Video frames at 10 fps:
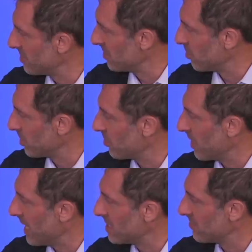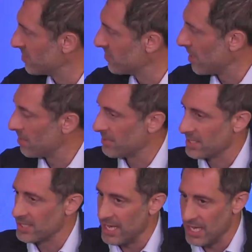the more creative environment
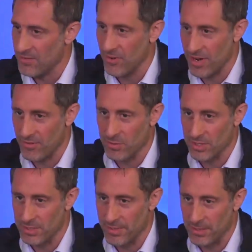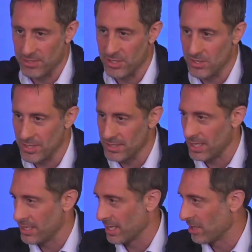is key for everyone to be able to do this. I
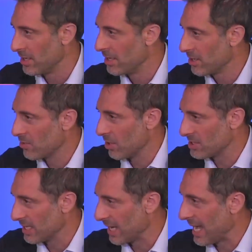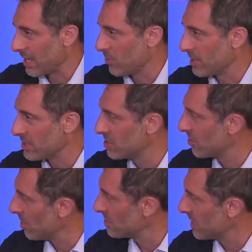think crossing language,
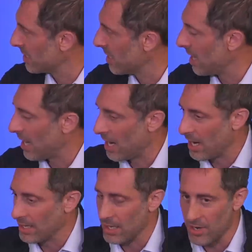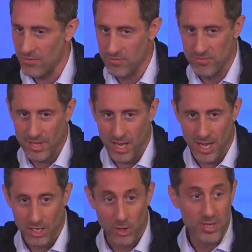crossing
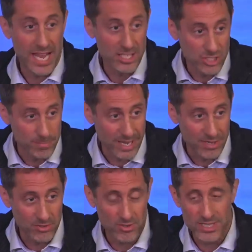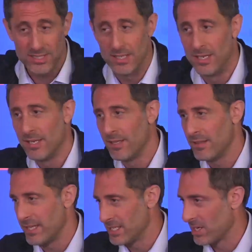location boundaries,
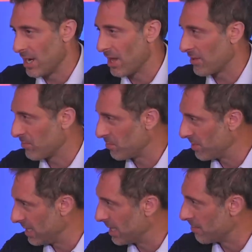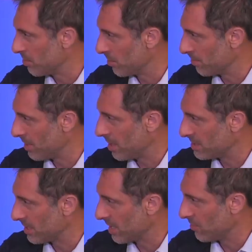these are other really important parts,
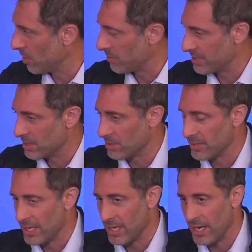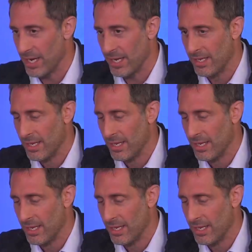I think, of what we do. And